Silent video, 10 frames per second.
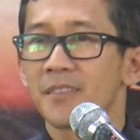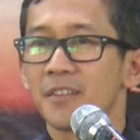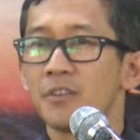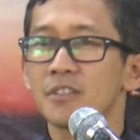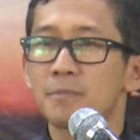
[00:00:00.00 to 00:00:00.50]

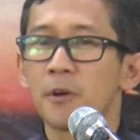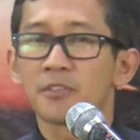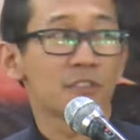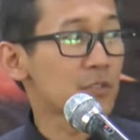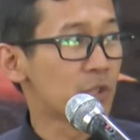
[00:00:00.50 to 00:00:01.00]
Who
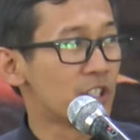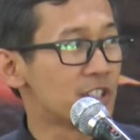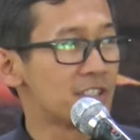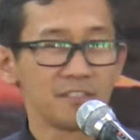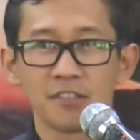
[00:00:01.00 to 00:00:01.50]
spoke those
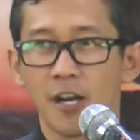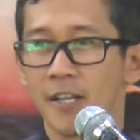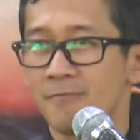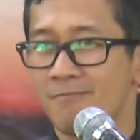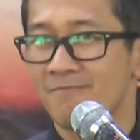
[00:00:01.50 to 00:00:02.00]
words? John?